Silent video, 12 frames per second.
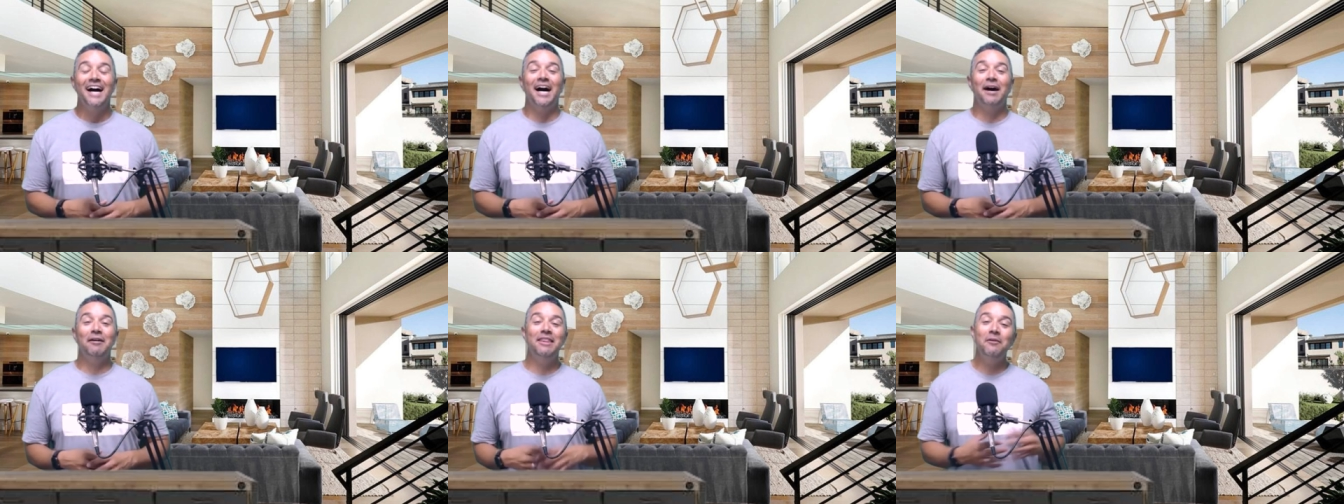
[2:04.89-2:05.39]

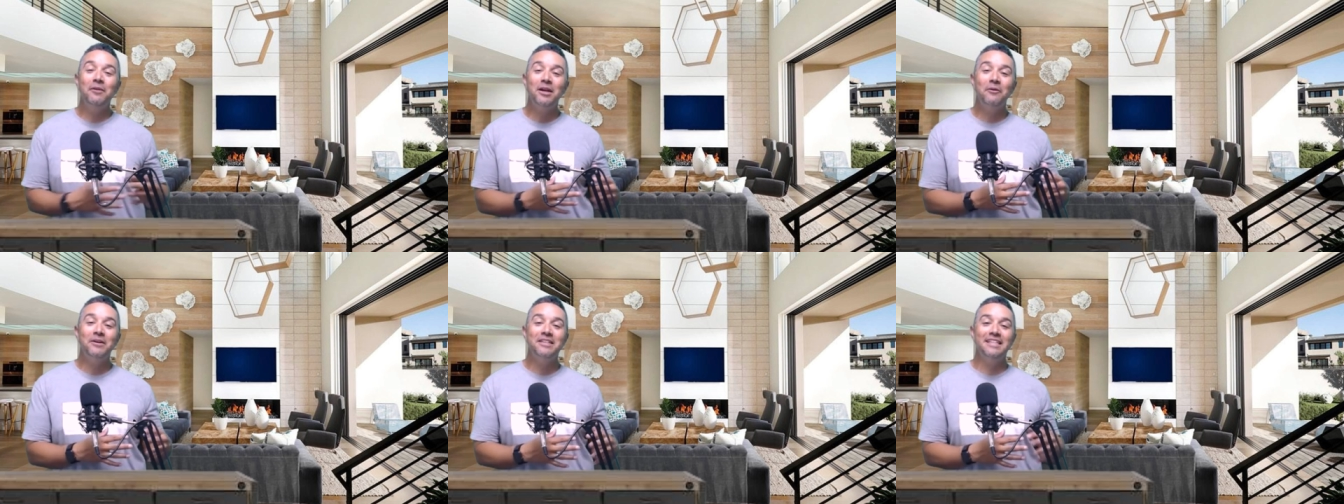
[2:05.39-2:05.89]
Uh, and then we
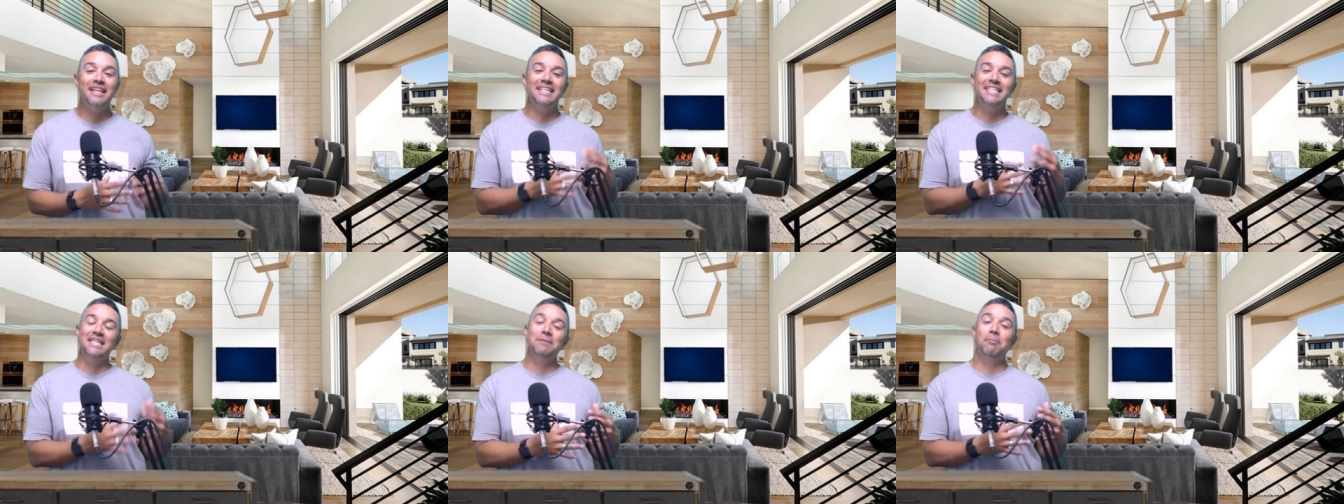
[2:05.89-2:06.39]
go into
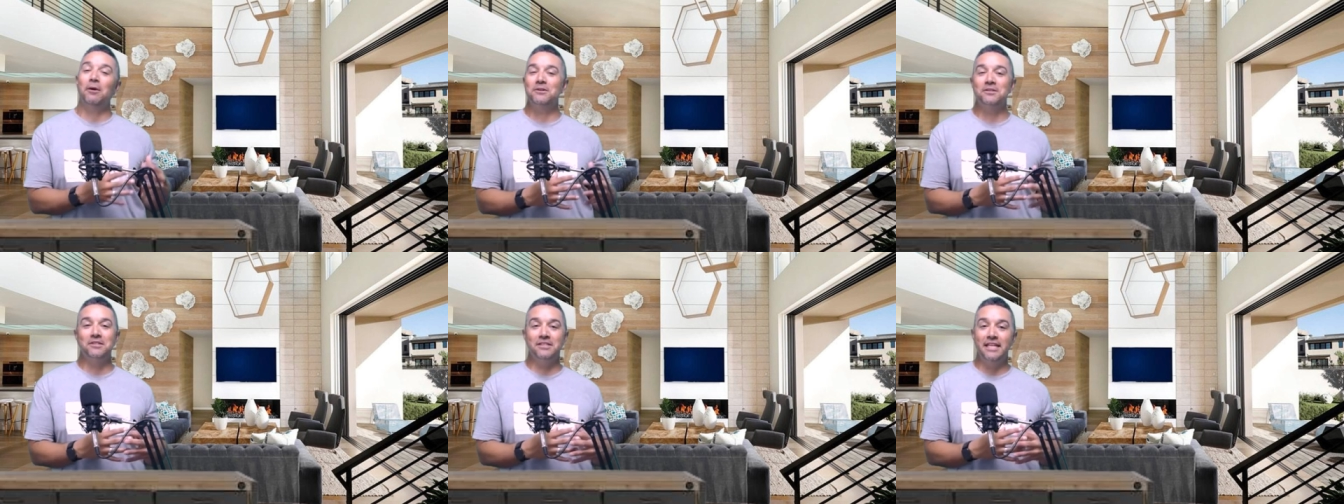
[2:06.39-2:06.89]
that
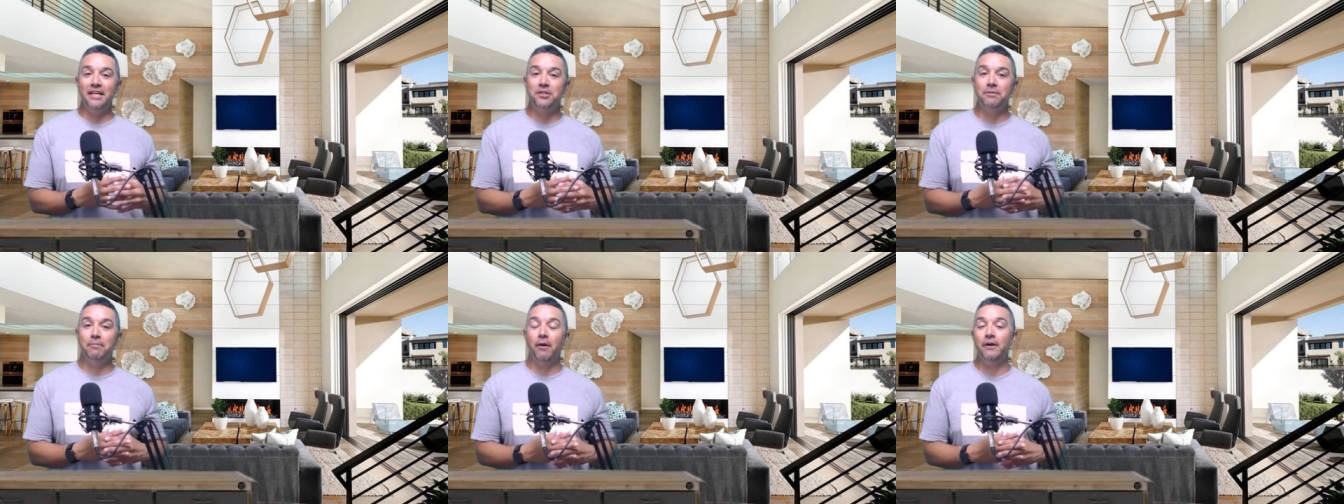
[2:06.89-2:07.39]

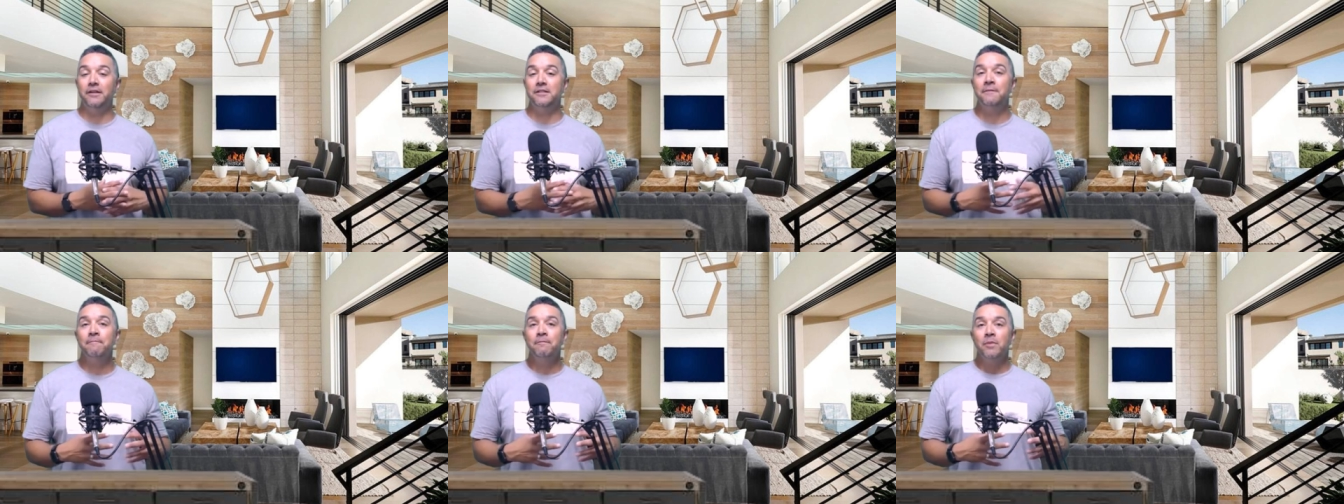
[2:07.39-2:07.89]
depersonalization part
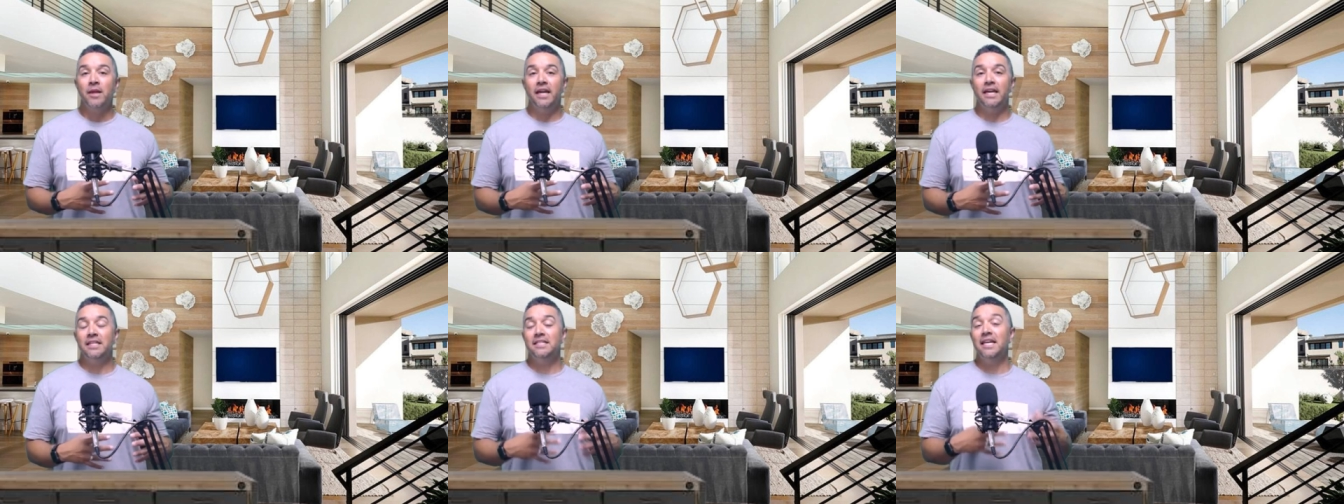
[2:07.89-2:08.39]
is
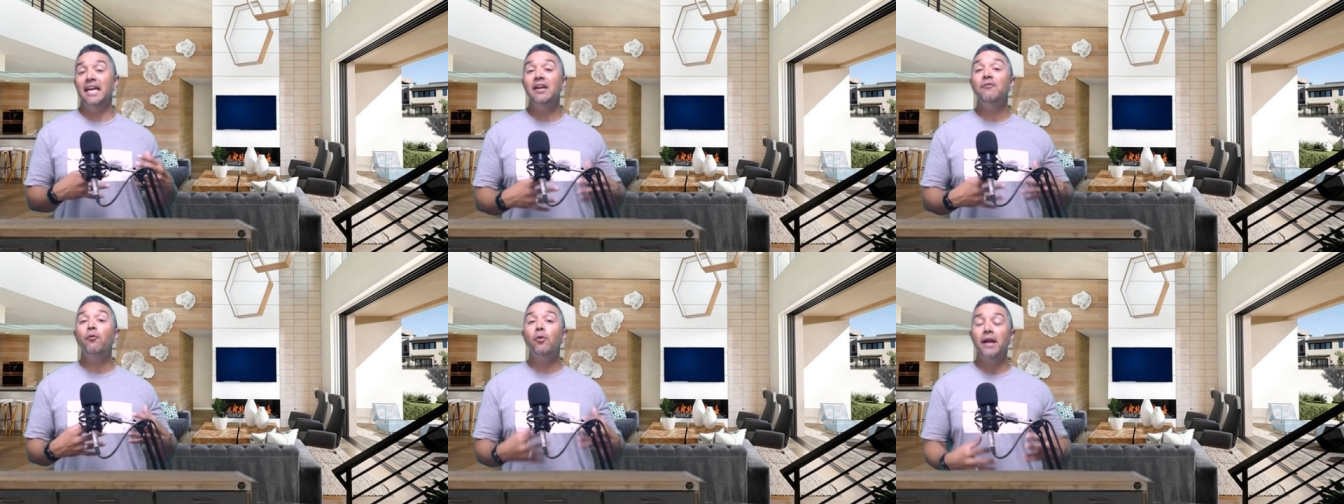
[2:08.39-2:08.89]
is
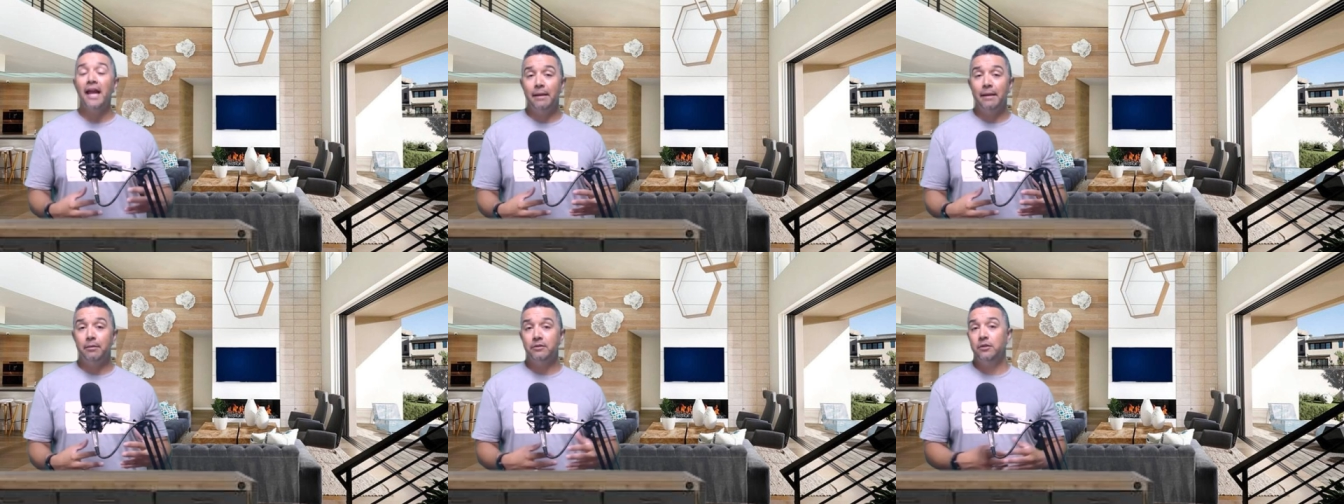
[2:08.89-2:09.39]
if we're
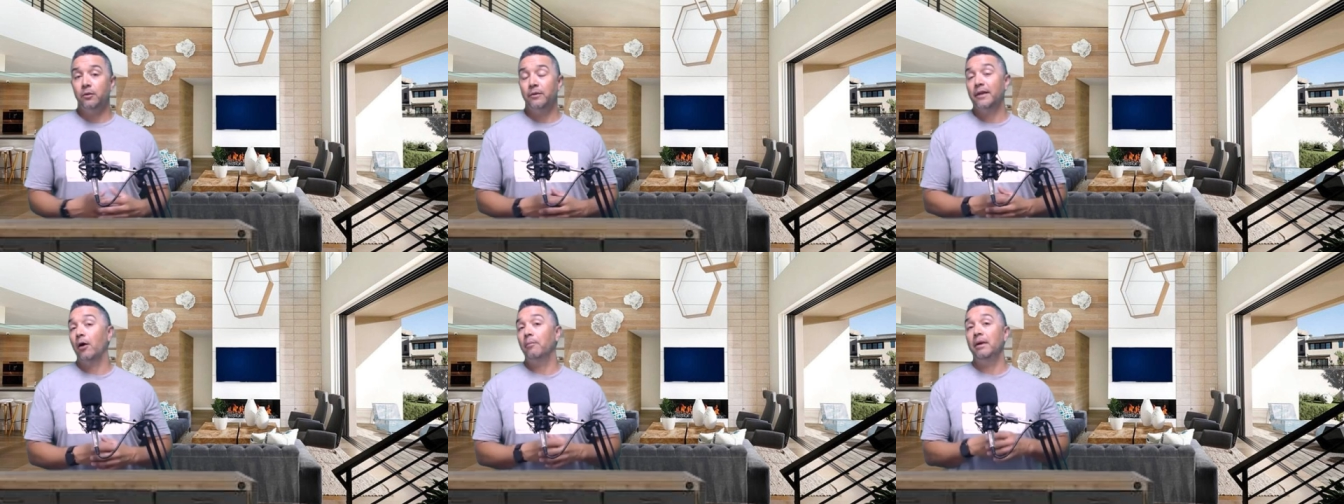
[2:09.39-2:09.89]
able to
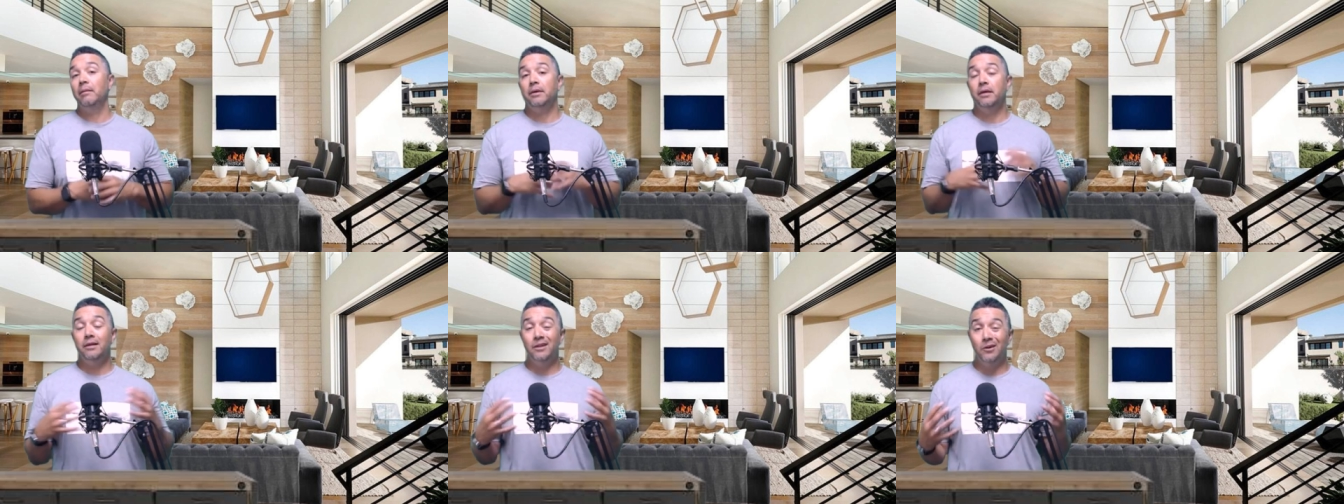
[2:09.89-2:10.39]
without
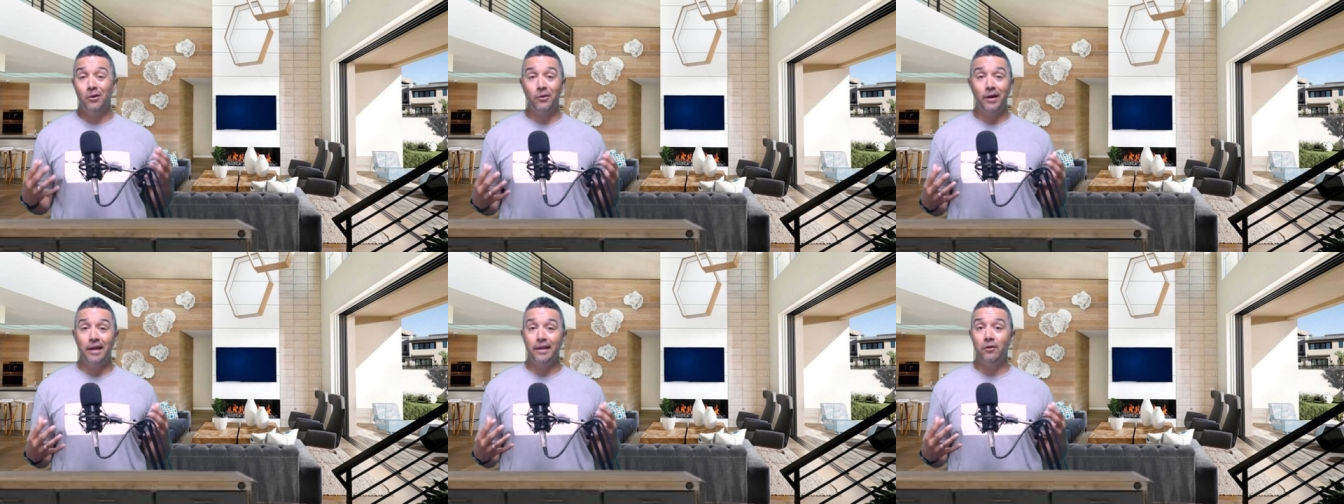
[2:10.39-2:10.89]
maybe you know
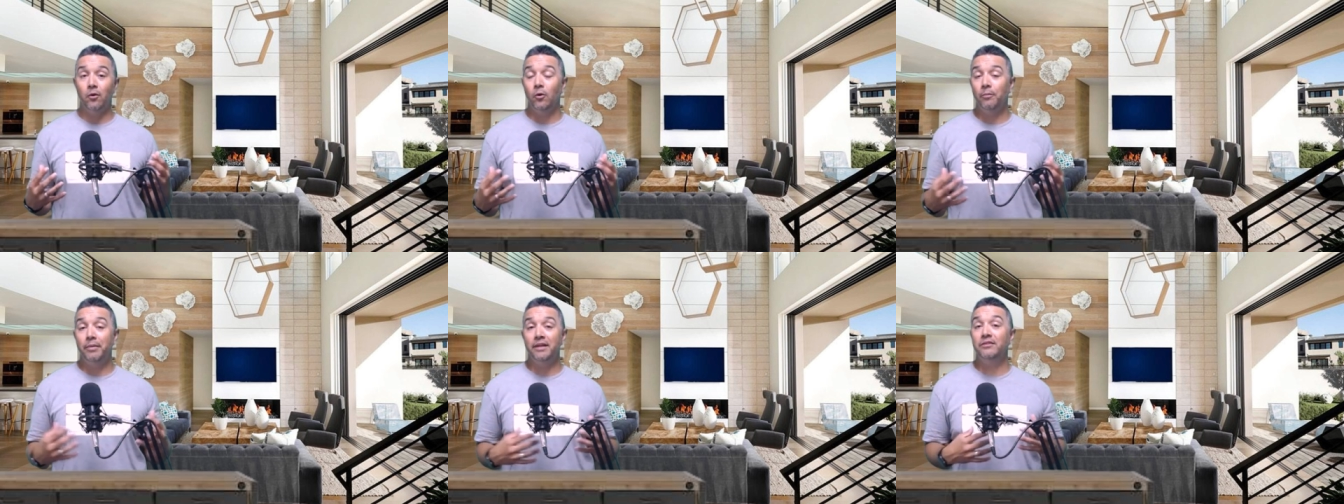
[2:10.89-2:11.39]
creating a
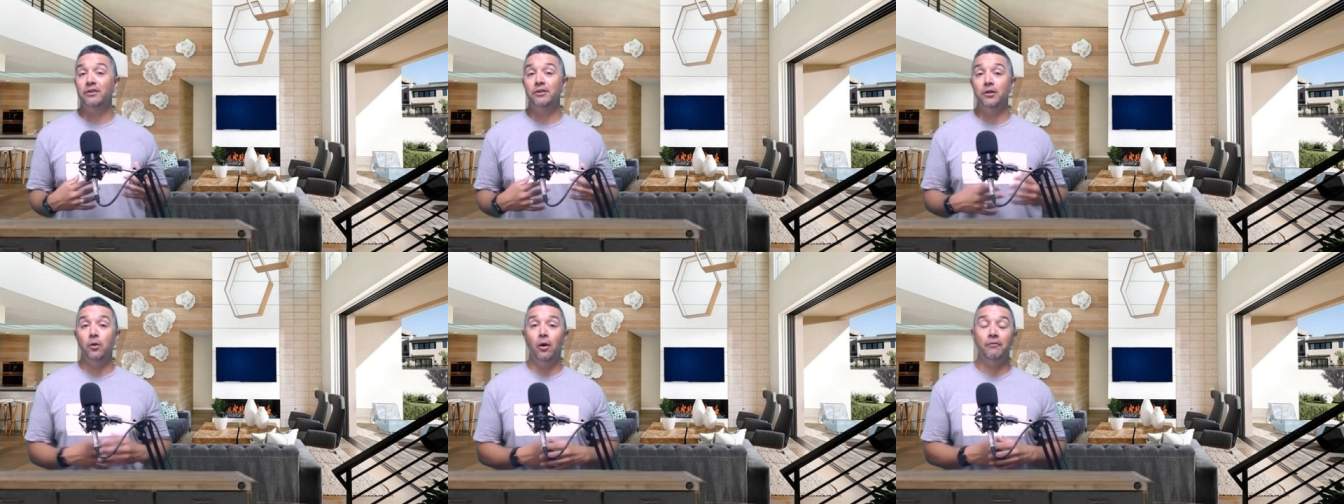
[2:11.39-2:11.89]
whole big
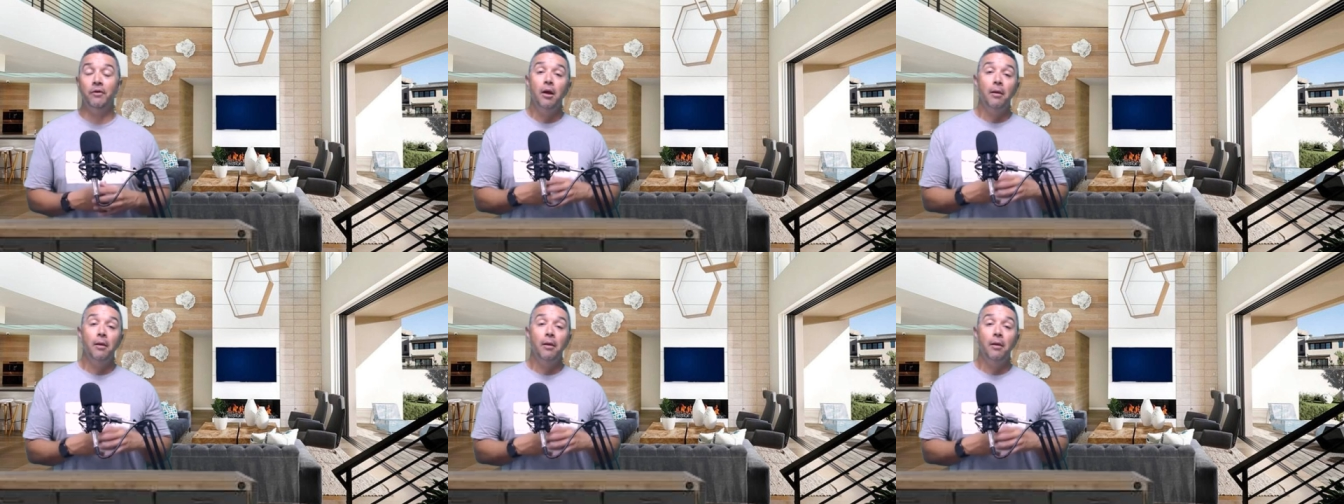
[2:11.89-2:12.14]
to-do of